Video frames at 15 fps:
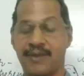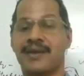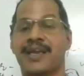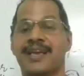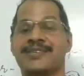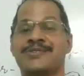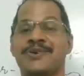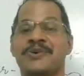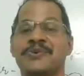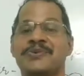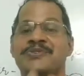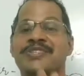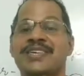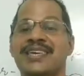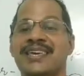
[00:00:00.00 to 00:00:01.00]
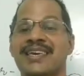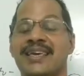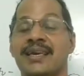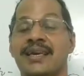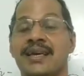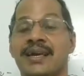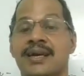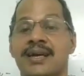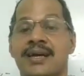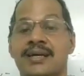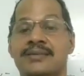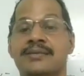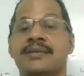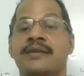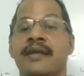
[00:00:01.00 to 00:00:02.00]
Okay, so see
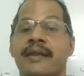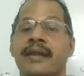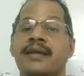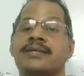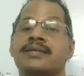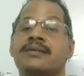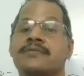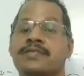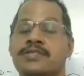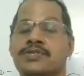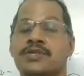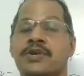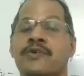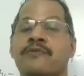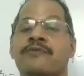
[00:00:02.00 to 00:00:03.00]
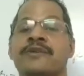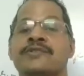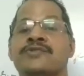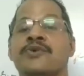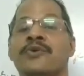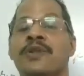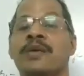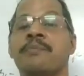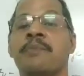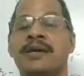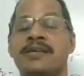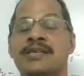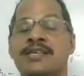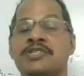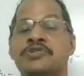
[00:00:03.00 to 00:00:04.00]
the narration of a story
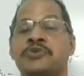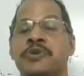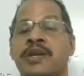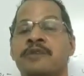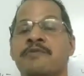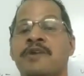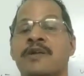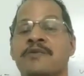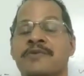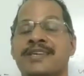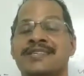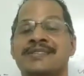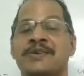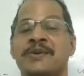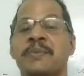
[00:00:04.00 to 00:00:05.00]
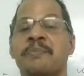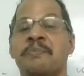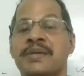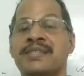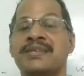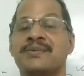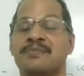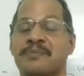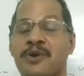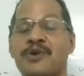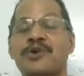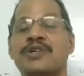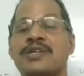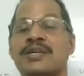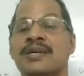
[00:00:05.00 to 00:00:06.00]
by Iswaran. One of his
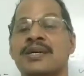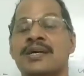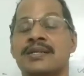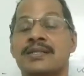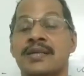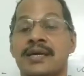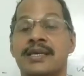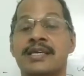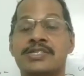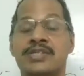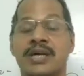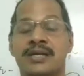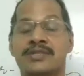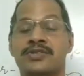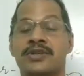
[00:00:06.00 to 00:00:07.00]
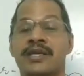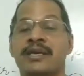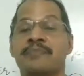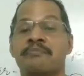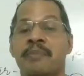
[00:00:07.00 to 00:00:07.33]
mode that is actually